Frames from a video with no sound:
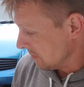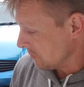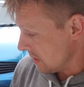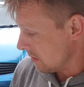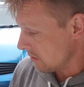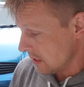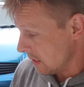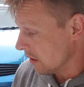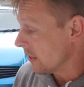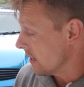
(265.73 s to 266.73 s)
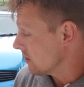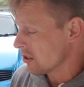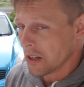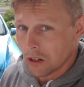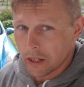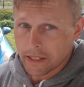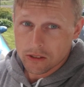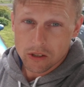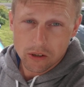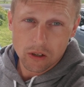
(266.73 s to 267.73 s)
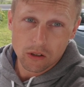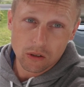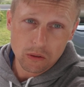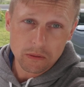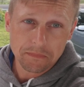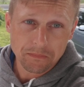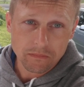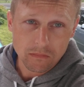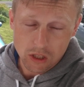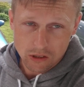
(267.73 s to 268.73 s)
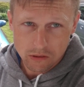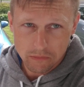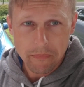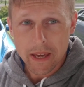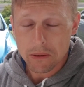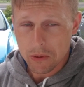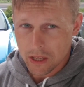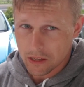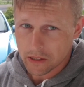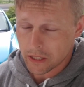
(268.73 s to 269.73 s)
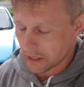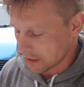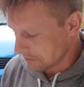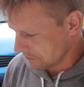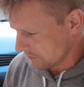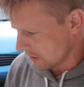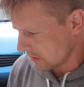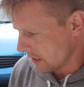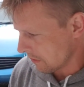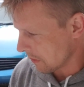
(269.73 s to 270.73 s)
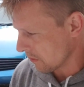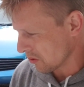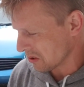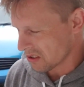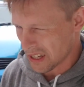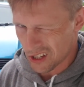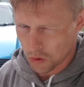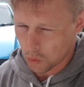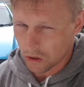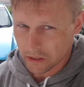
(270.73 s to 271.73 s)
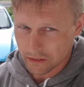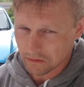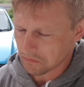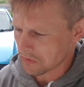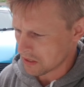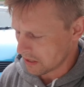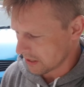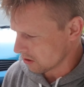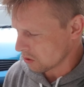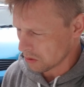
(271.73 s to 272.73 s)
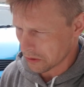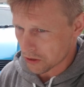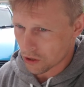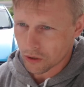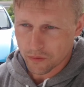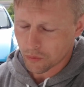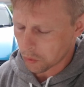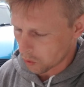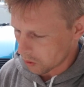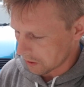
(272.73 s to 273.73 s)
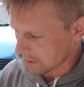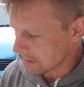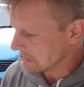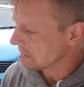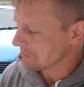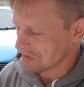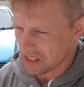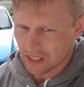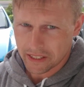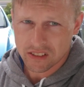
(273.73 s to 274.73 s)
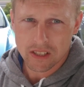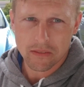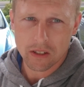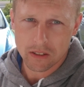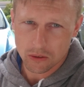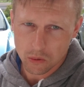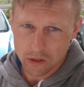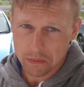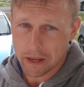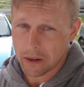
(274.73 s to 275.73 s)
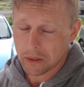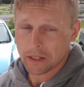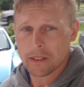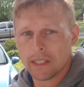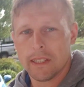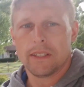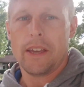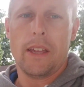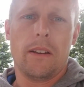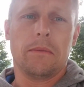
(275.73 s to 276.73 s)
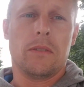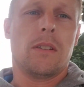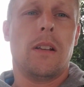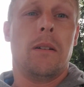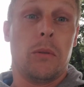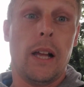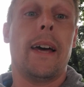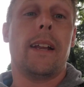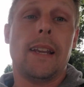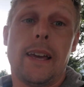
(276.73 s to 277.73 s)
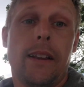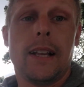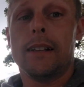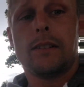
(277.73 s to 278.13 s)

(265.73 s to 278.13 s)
it leaked. So I had Soho just make me. I can't remember if it was stage 1 intercooler. It's good for I think like 700 horsepower, and I'm glad I did.